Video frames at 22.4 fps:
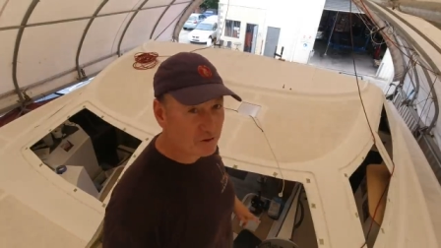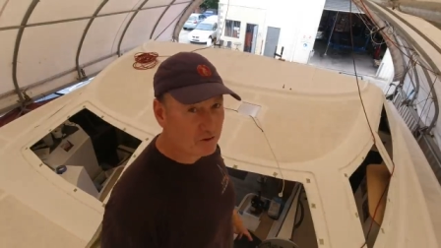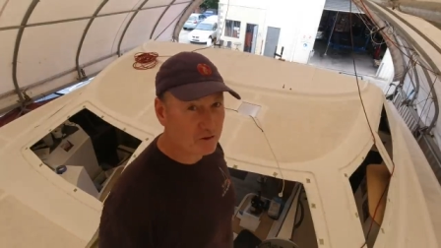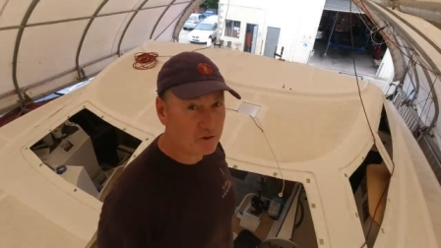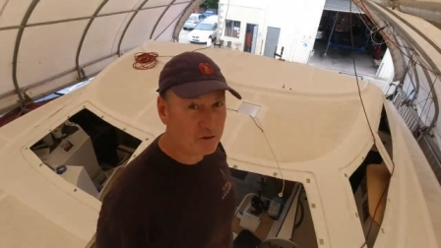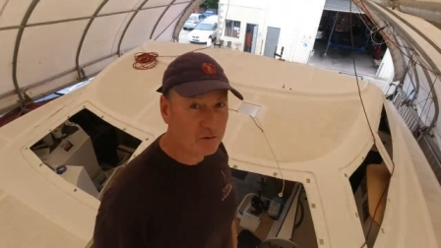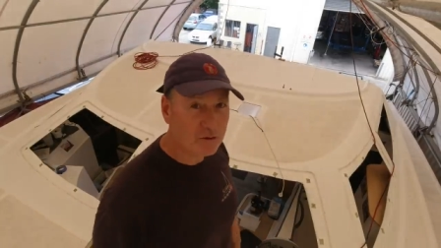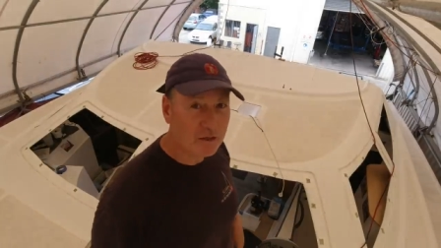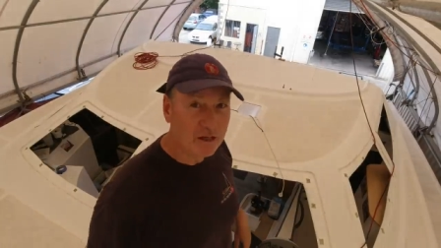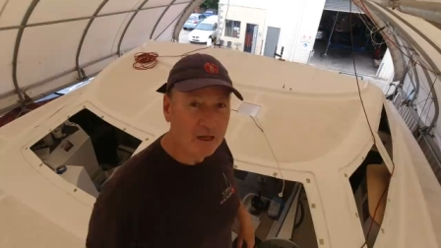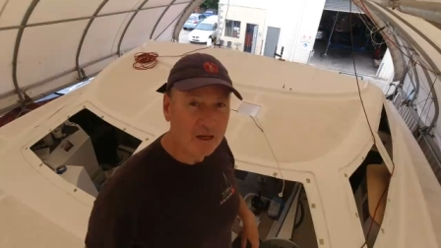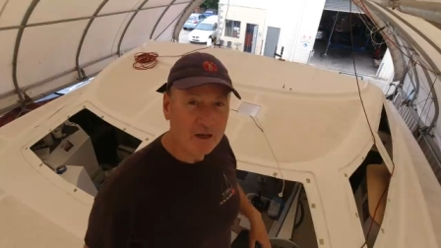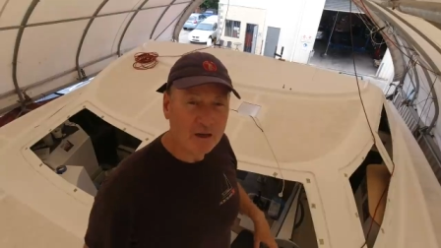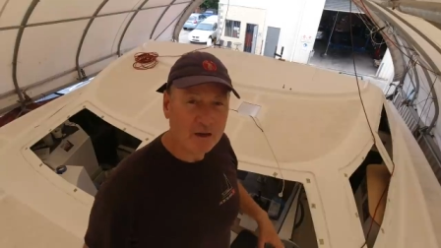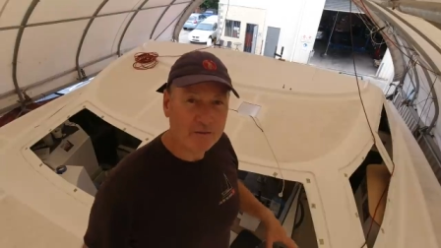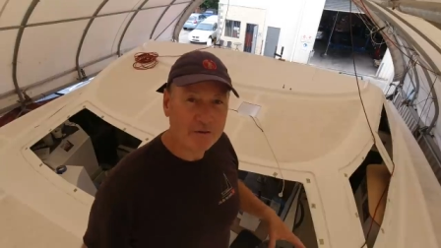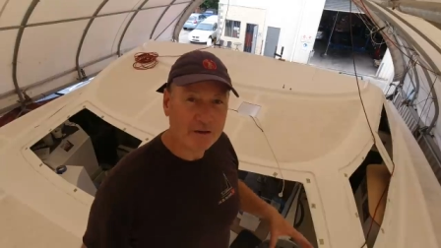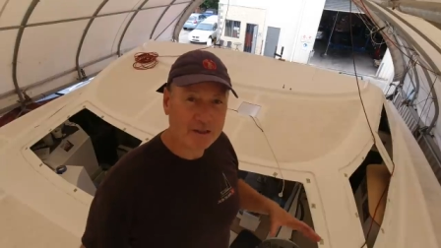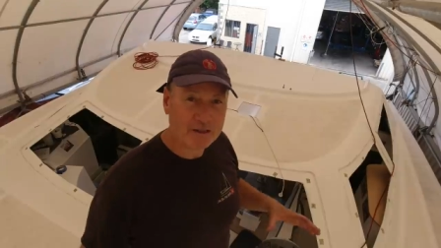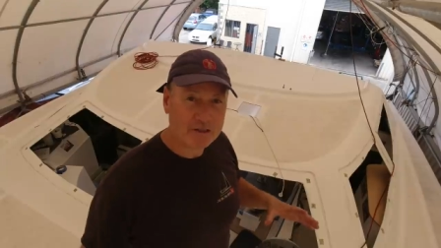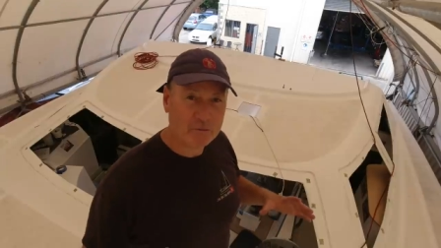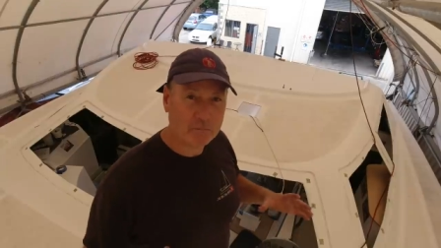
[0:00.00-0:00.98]
to do,
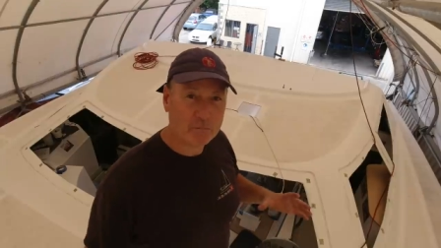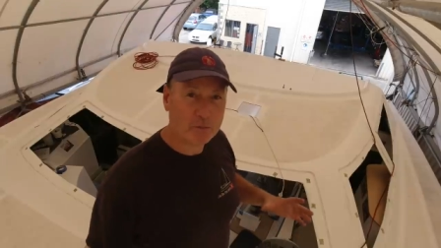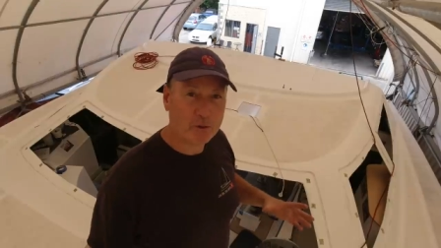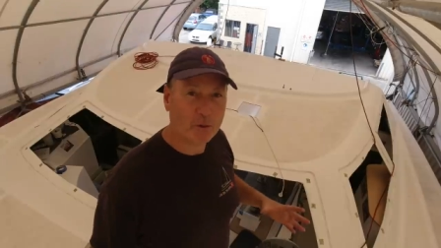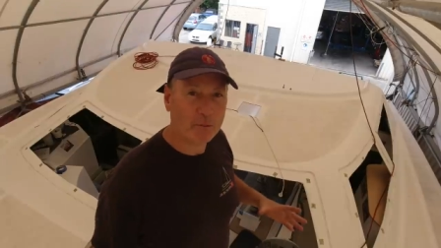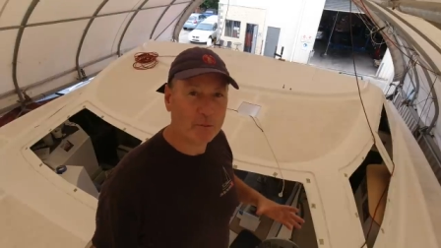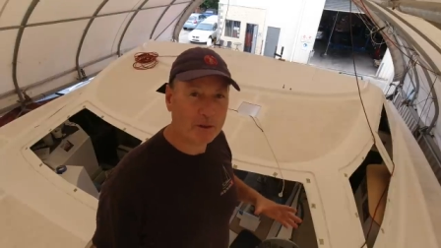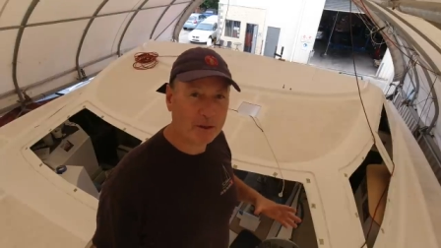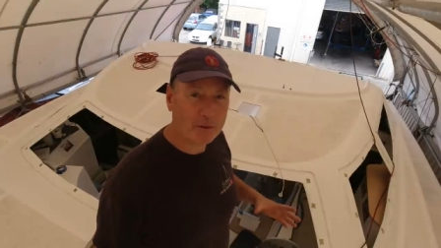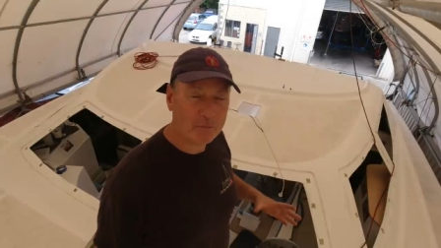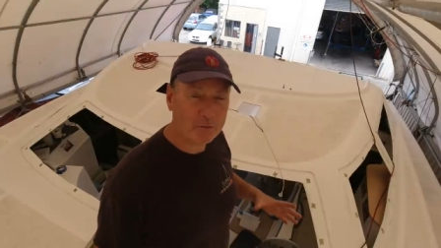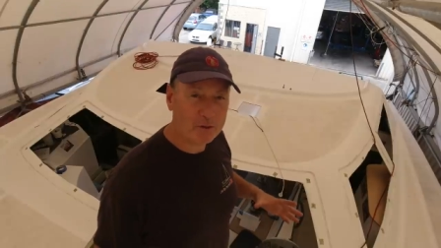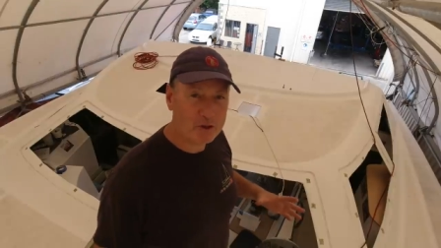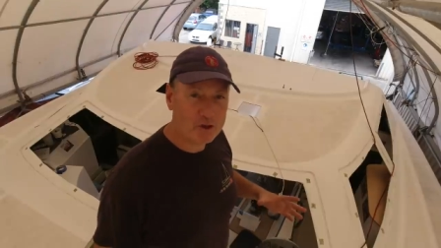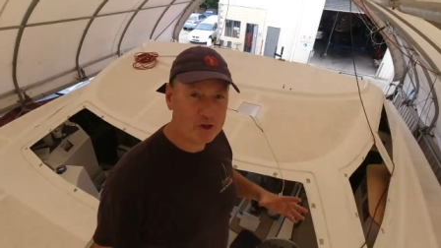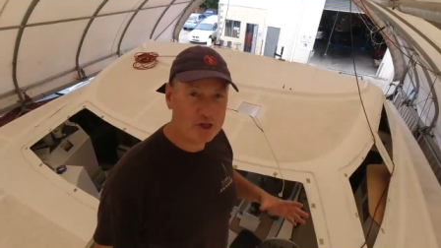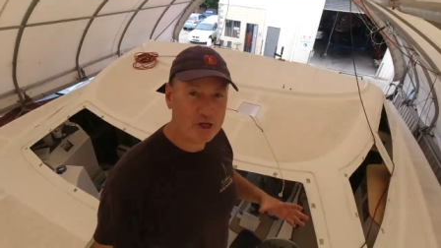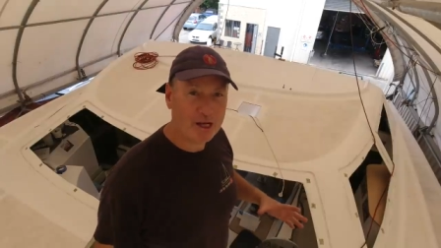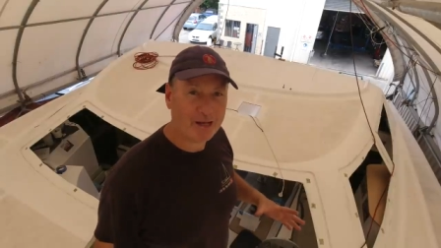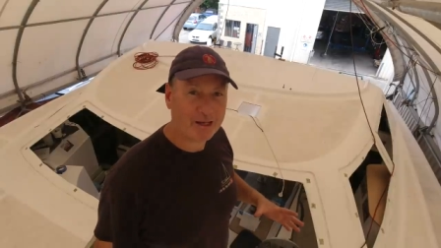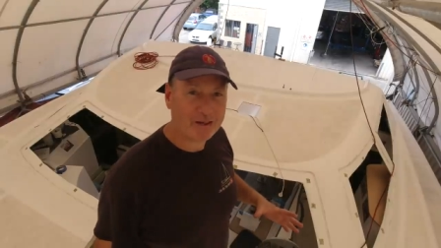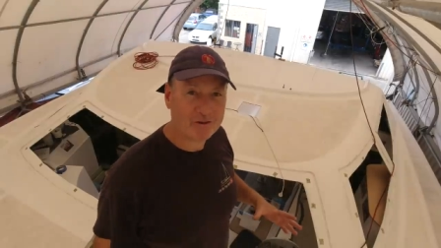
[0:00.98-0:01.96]
I've had to prop it up
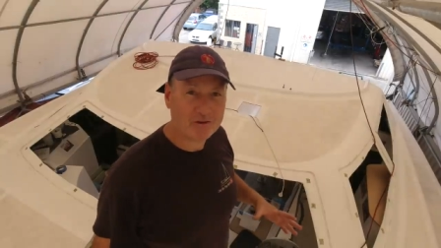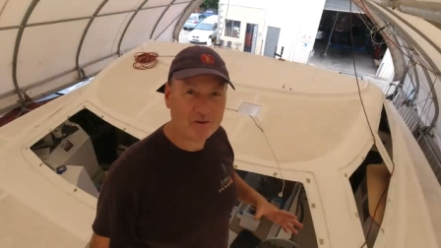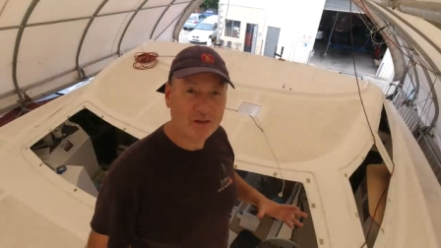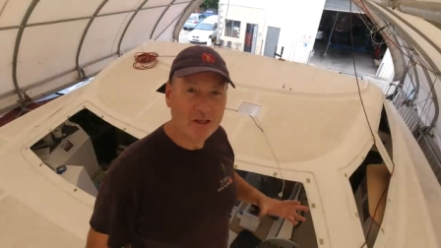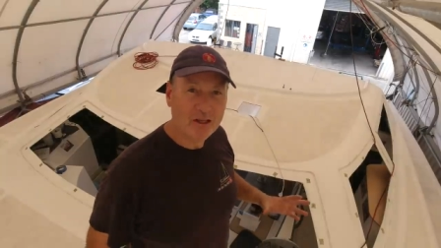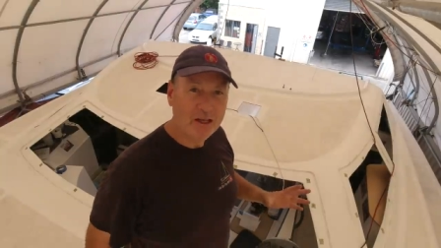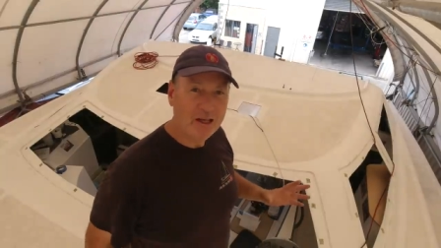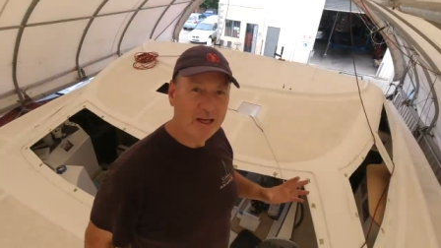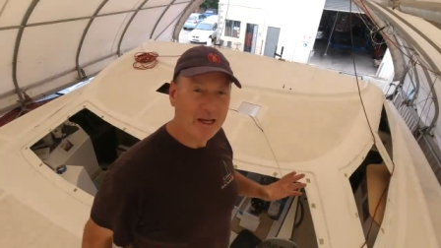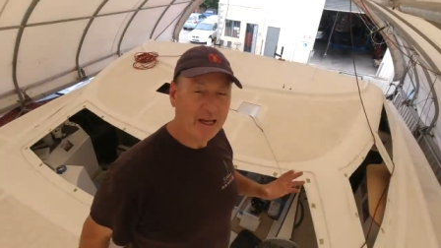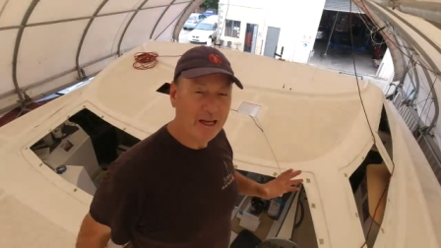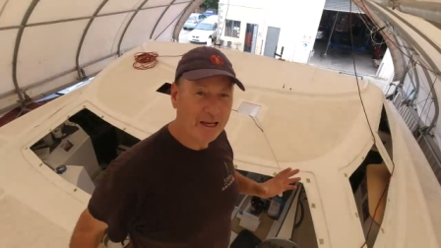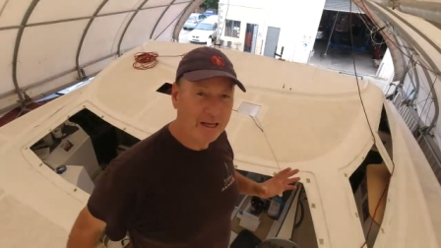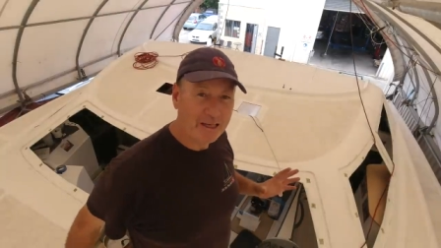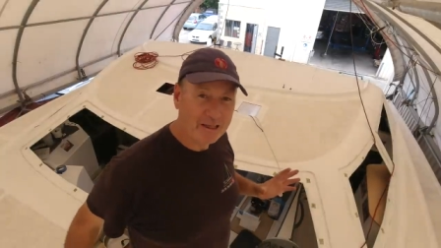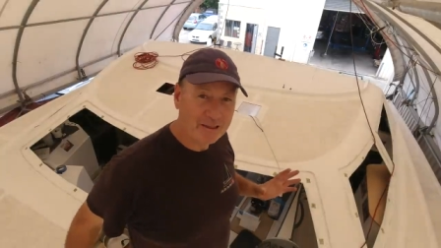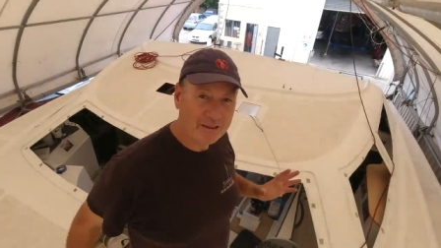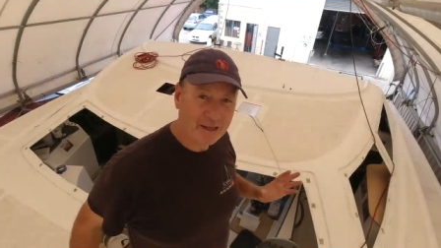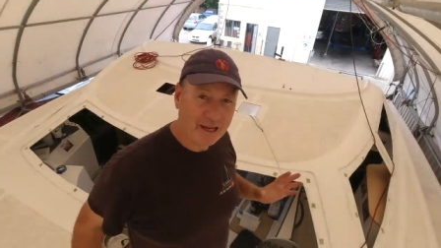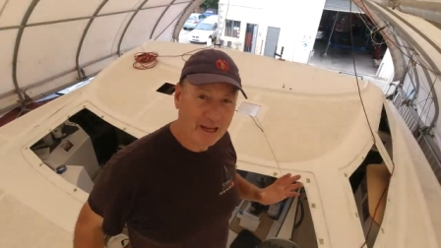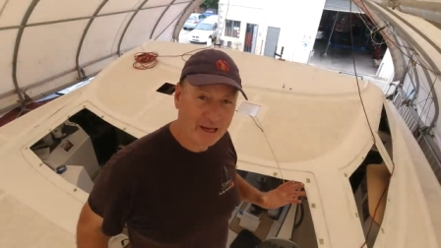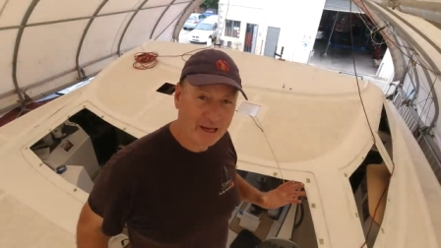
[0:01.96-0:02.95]
with jacks and